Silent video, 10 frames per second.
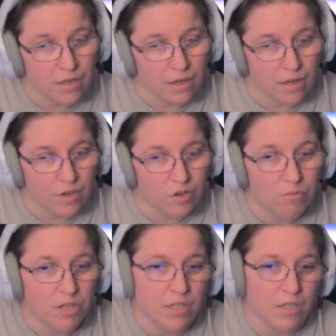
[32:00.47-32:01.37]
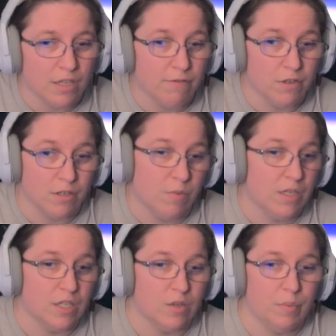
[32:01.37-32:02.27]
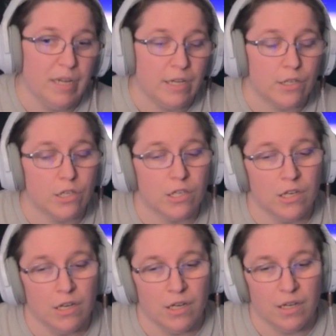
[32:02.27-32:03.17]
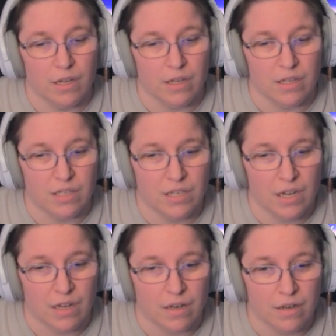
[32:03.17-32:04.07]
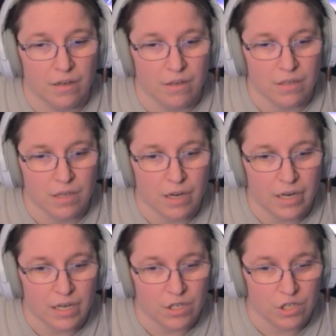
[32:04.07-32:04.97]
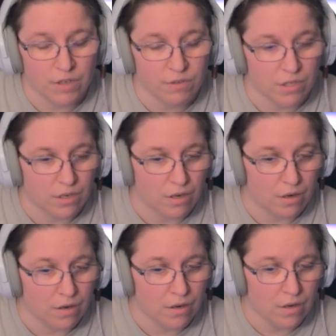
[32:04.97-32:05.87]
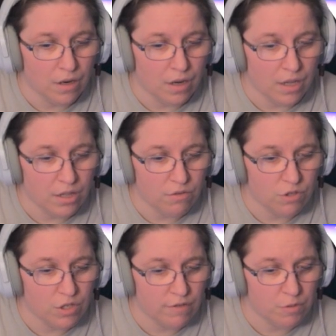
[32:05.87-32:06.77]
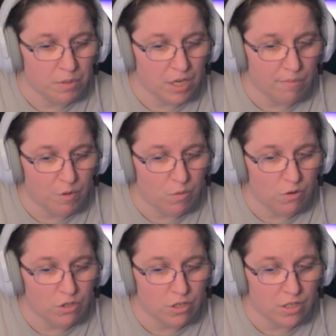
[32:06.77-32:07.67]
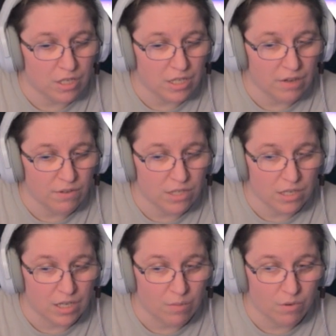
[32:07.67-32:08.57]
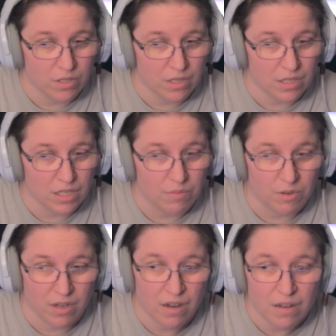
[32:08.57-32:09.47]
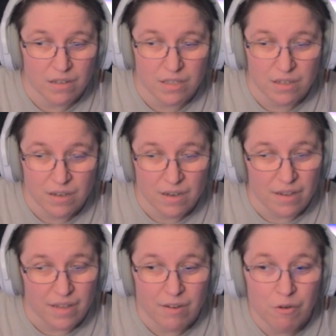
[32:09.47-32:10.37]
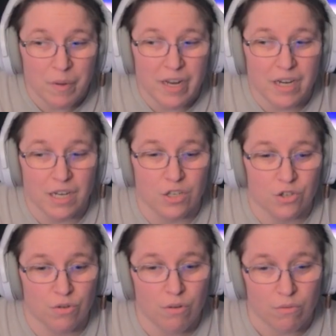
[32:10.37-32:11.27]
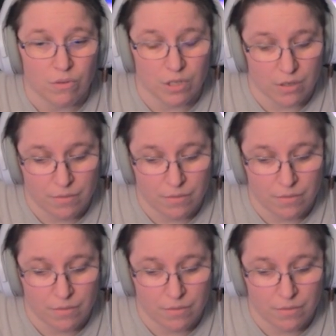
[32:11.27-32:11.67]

And nobody delivers a big speech. Instead, tiny shifts occur. And those shifts become emotionally devastating precisely because they remain controlled.